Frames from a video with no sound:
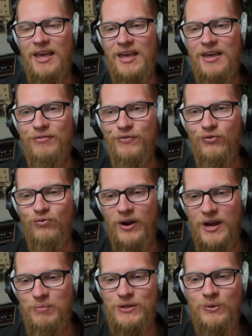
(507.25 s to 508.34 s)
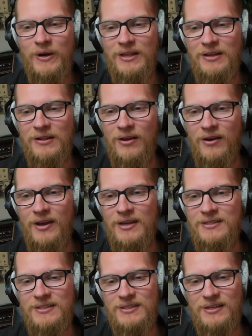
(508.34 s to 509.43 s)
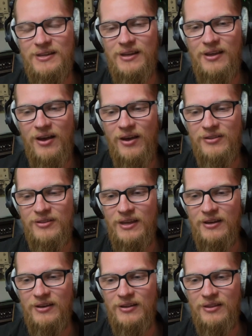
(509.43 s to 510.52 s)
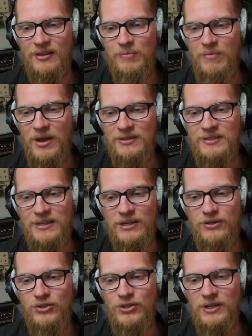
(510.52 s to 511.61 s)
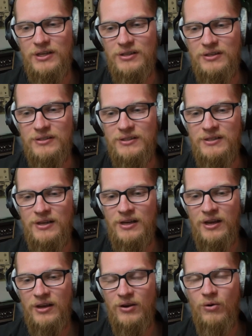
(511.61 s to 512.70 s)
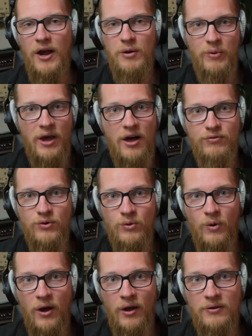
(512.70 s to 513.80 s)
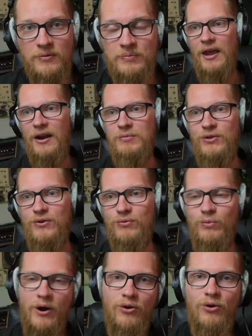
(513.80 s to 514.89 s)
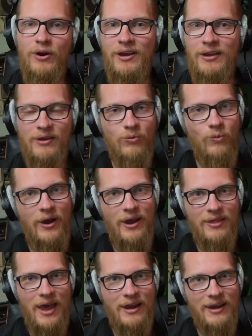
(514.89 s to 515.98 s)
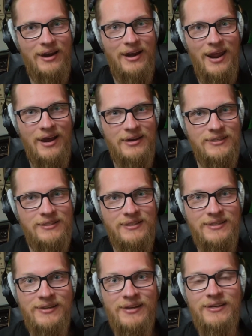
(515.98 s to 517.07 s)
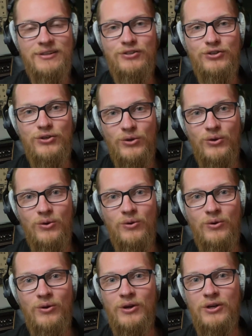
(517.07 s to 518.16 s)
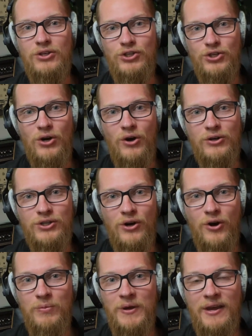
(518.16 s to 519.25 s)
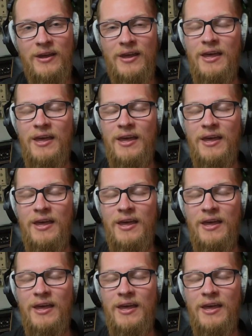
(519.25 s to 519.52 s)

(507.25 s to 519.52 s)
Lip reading: if you read between the lines, I think the message is quite a powerful one, and I'm sort of wondering where that connects to Josh Homme